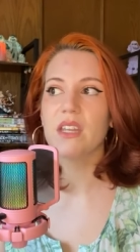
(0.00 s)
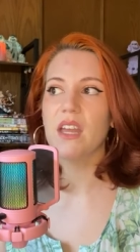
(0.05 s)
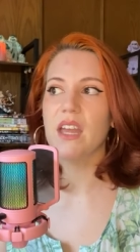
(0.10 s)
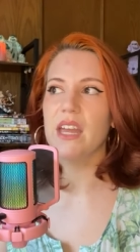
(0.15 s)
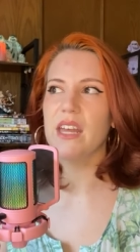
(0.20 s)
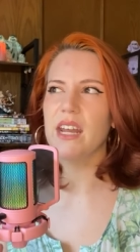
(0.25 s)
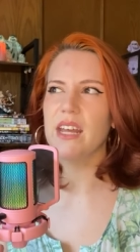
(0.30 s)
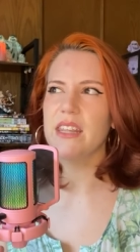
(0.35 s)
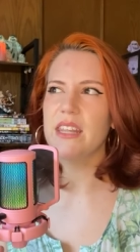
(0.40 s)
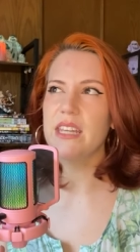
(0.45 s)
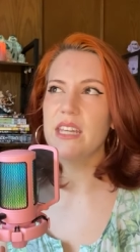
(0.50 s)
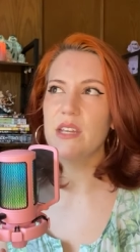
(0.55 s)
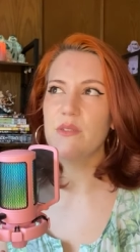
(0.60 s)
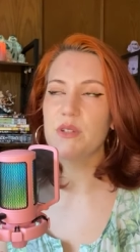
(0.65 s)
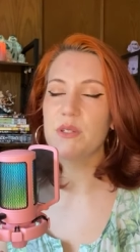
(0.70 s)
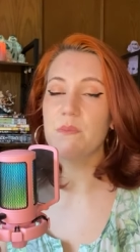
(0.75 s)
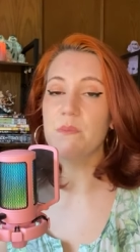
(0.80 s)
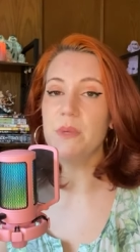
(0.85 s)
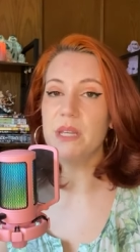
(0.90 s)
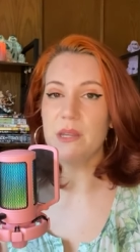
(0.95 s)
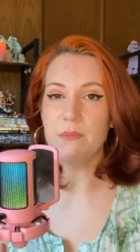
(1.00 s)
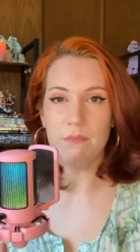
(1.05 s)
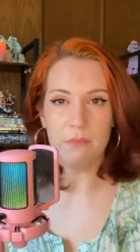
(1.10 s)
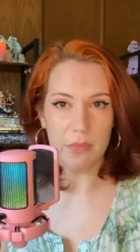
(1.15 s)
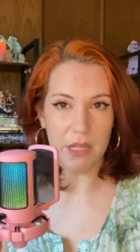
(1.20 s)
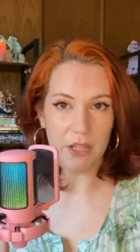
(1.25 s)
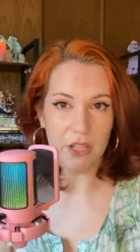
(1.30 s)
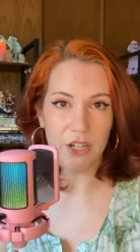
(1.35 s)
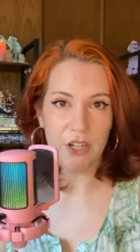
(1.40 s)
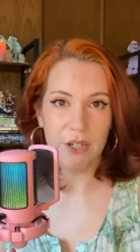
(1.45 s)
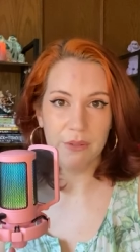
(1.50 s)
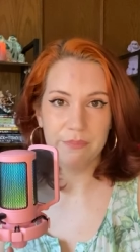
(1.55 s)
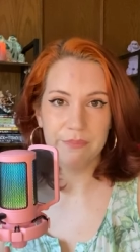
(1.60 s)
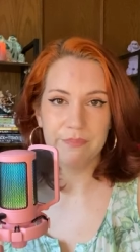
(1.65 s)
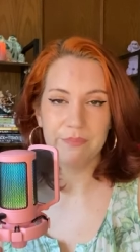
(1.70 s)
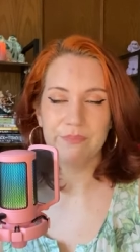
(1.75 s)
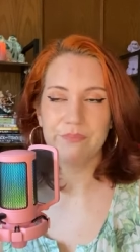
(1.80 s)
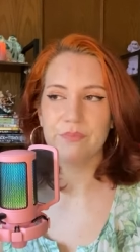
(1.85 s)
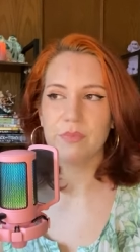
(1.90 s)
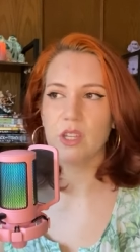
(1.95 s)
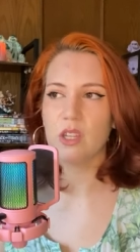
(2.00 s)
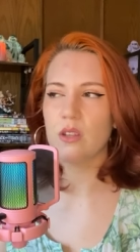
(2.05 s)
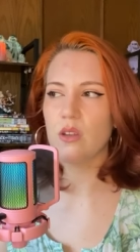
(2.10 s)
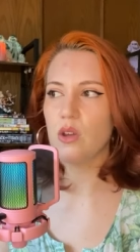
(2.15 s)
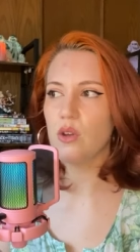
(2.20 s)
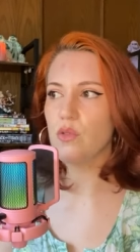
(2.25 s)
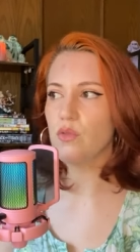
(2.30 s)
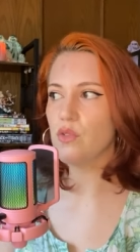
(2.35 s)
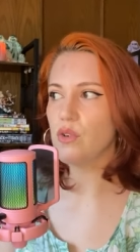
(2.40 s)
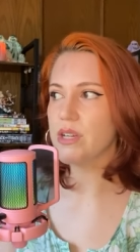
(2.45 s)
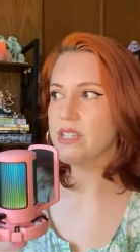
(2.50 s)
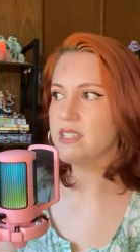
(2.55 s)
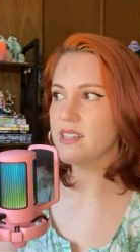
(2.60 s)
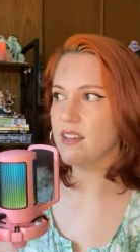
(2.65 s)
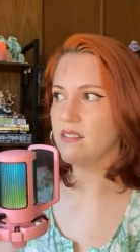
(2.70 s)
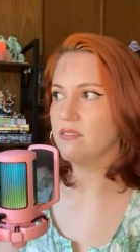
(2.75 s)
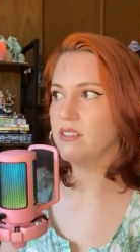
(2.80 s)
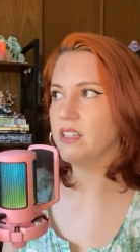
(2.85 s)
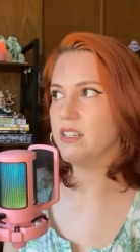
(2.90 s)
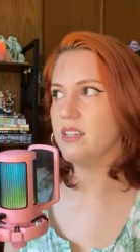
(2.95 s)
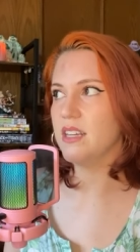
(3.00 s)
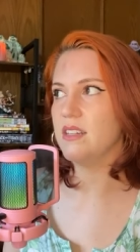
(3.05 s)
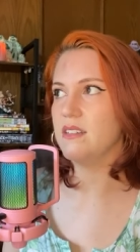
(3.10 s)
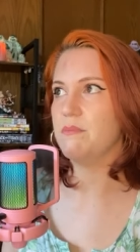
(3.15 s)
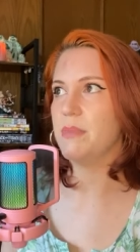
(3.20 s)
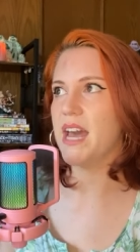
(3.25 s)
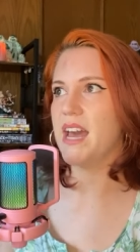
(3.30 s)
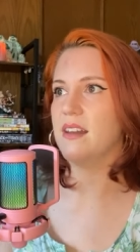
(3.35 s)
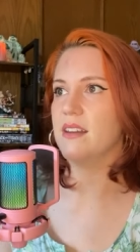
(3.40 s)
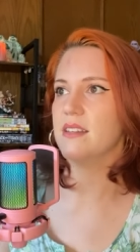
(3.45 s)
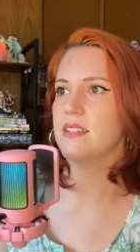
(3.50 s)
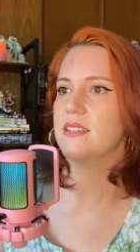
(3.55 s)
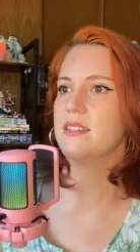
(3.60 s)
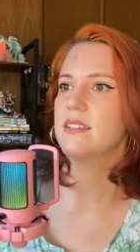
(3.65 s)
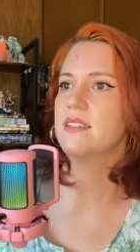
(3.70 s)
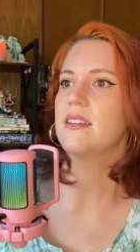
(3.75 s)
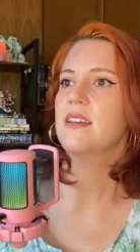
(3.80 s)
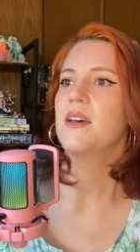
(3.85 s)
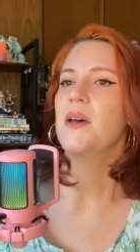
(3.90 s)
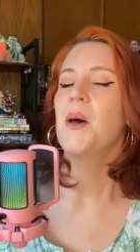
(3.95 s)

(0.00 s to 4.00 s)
And I think it was B. Miller who voiced Evelyn in Baddest.